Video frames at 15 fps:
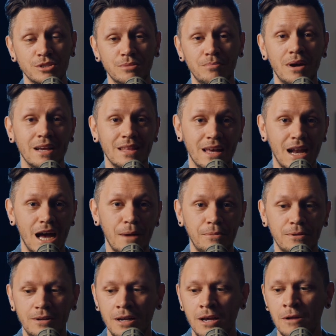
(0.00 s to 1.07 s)
to make that
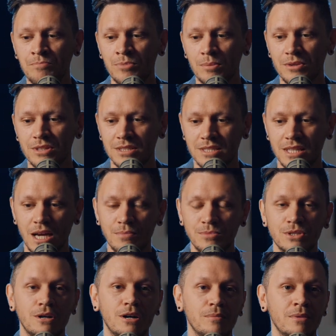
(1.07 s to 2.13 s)
happen. But at the same
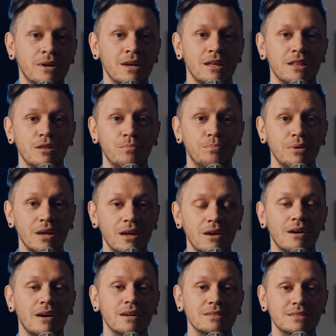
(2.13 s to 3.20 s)
time, the big
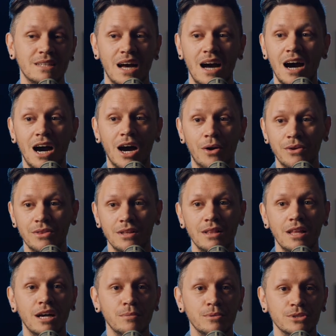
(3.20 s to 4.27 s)
guys are on the
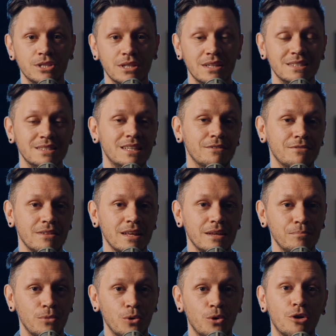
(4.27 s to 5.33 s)
label. So there's definitely
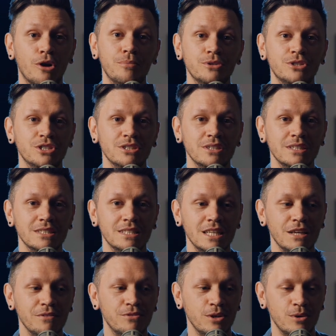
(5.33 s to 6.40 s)
more opportunities
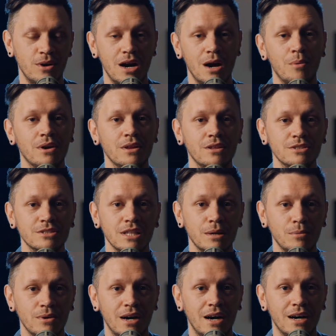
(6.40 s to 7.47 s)
if you are one of those
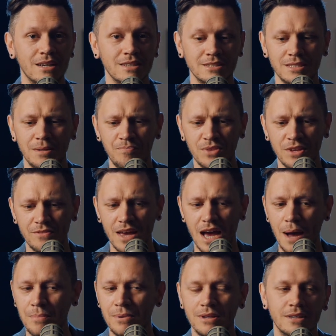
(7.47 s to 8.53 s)
label artists. If you're
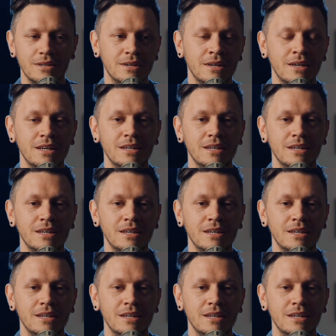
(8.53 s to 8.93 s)
happy to